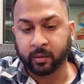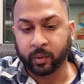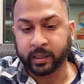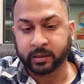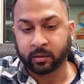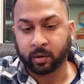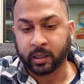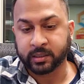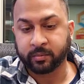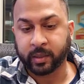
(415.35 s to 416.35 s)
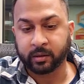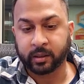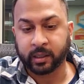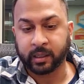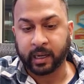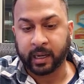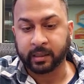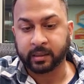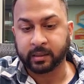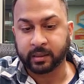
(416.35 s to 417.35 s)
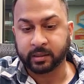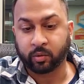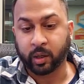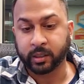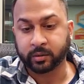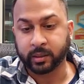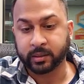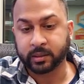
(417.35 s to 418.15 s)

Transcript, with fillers: ranks across them by looking at these quadrants.